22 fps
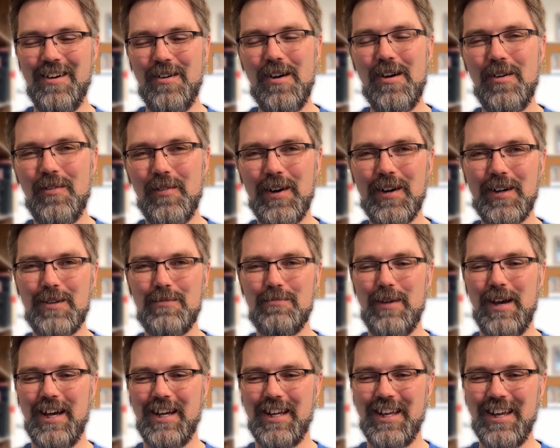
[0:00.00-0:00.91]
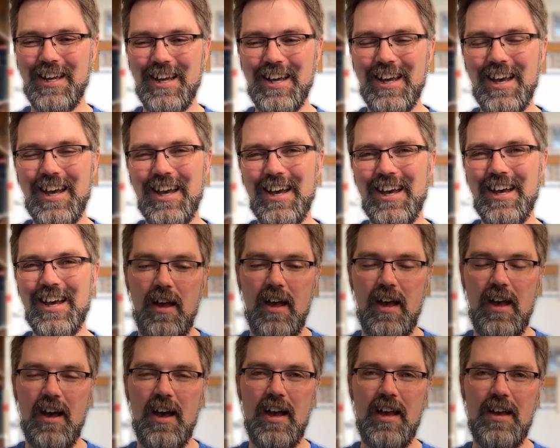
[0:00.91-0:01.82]
Welcome back.
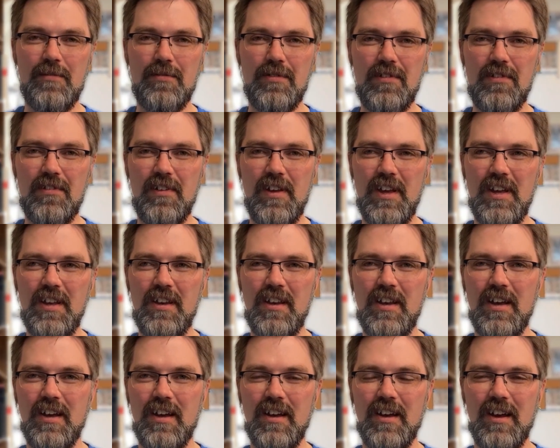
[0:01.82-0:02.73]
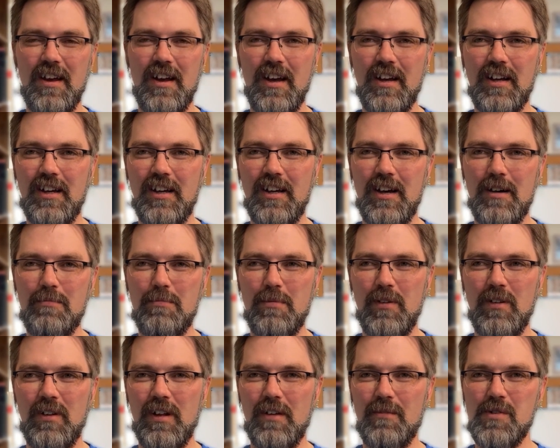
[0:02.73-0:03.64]
I have seen a
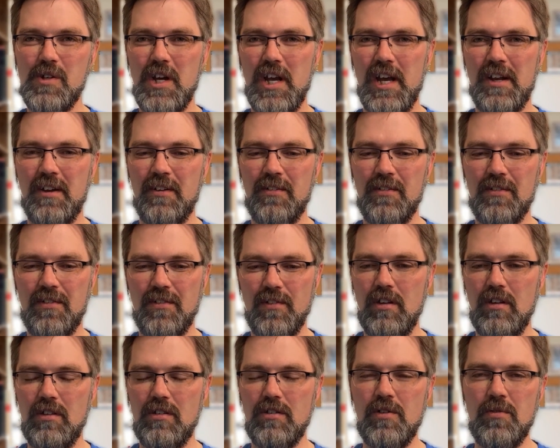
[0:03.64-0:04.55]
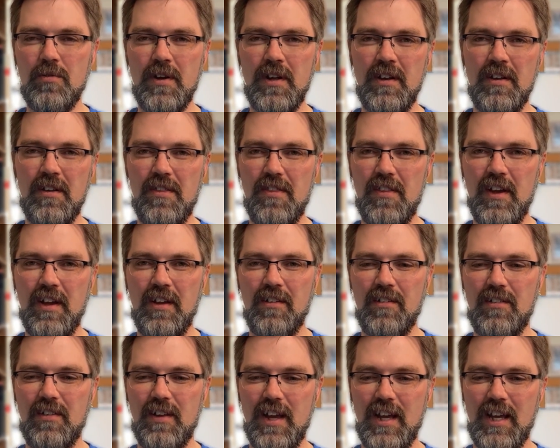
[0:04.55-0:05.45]
couple of channels doing
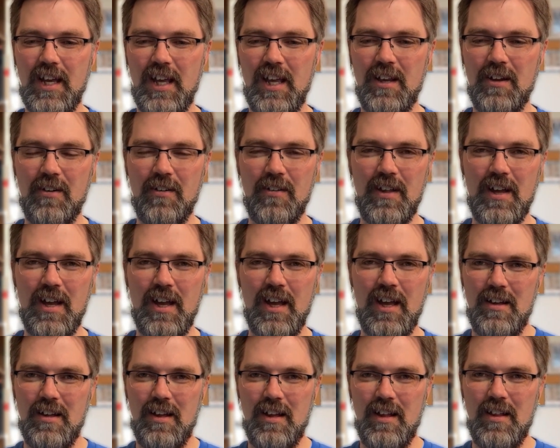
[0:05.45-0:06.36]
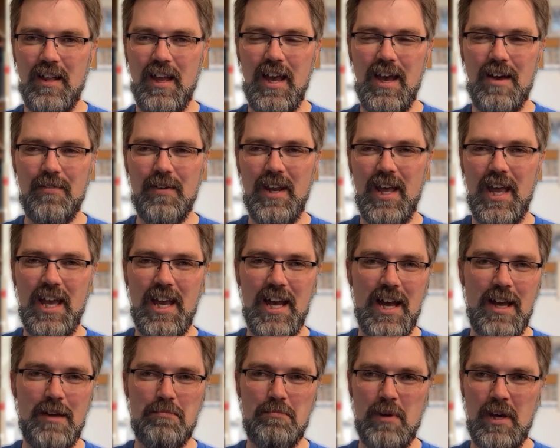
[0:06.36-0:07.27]
things like, you know, they have an A
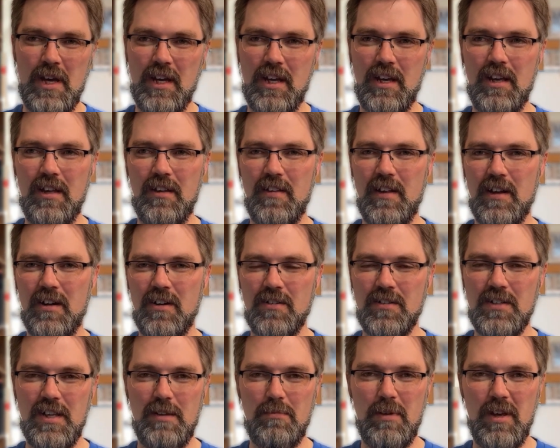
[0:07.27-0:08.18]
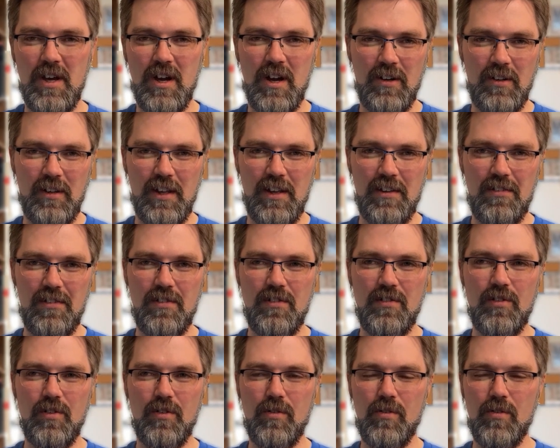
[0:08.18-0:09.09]
I pick their T B R
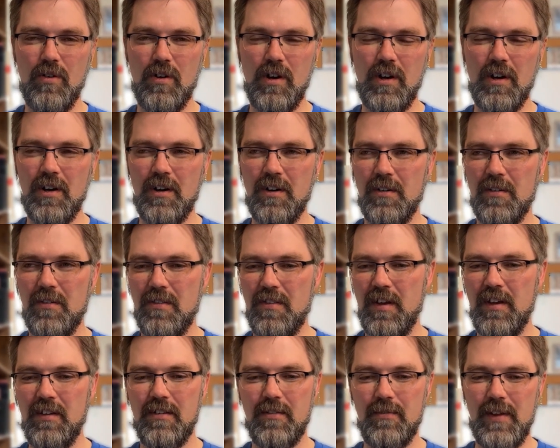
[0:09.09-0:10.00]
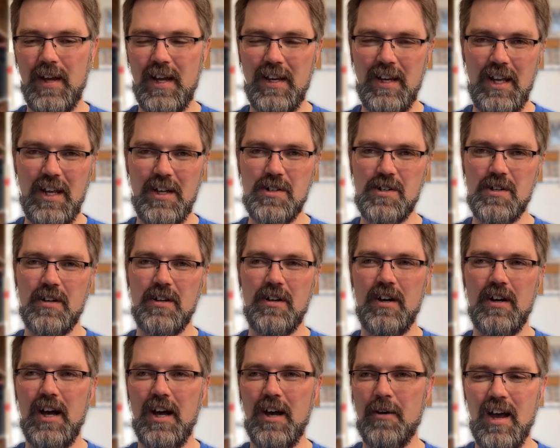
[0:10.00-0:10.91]
list or things of that
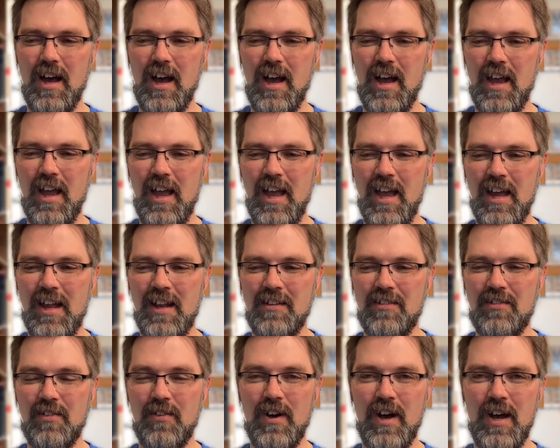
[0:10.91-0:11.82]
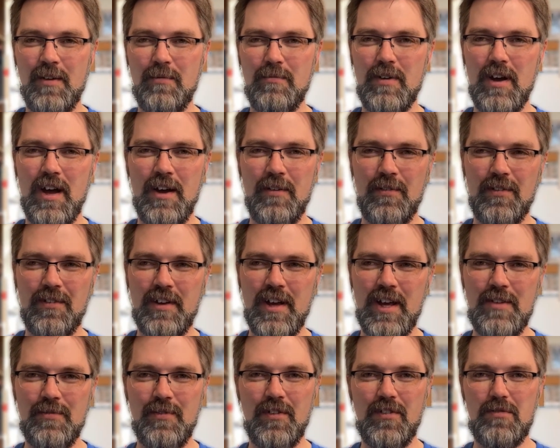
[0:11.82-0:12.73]
nature. Um, and so I I was
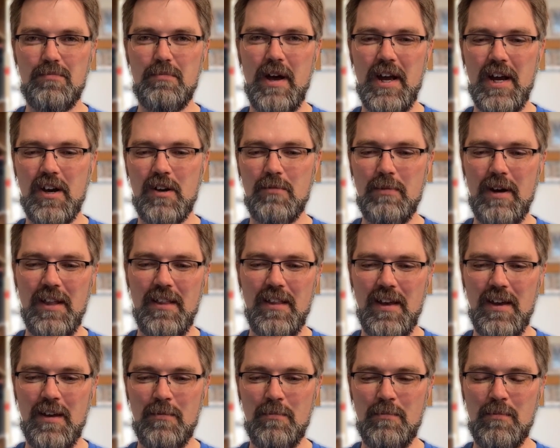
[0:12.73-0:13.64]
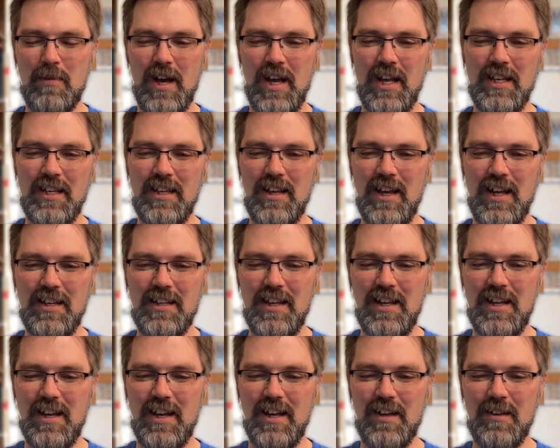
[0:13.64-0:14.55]
kind of inspired by them. I, I
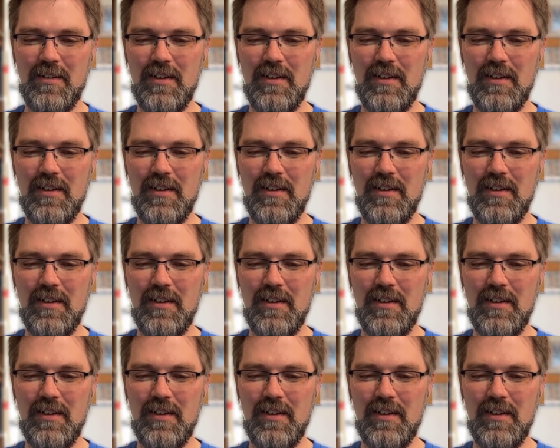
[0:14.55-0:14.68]
did a,